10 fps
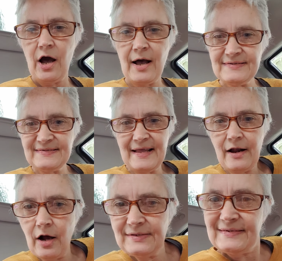I said,
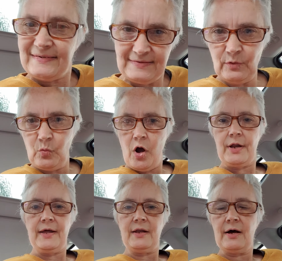I'd still
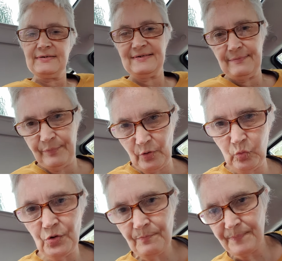want it. I said, but it
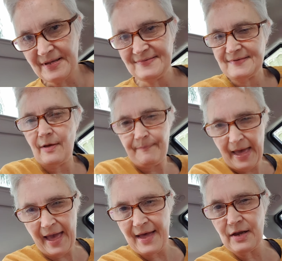wouldn't be so
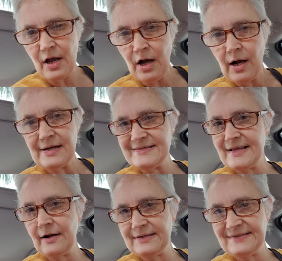bad. I
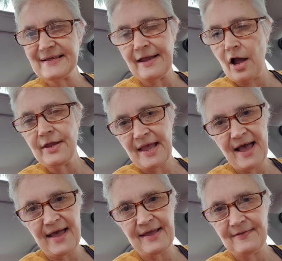said, I'd say
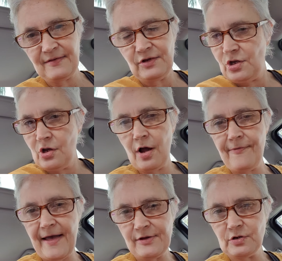okay and,
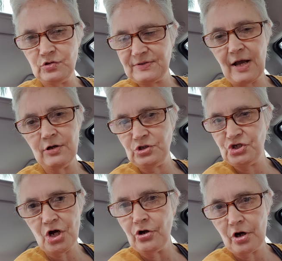they could go
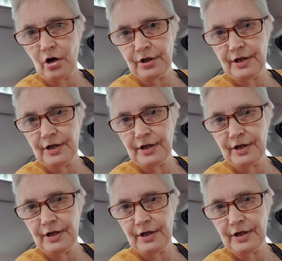choke on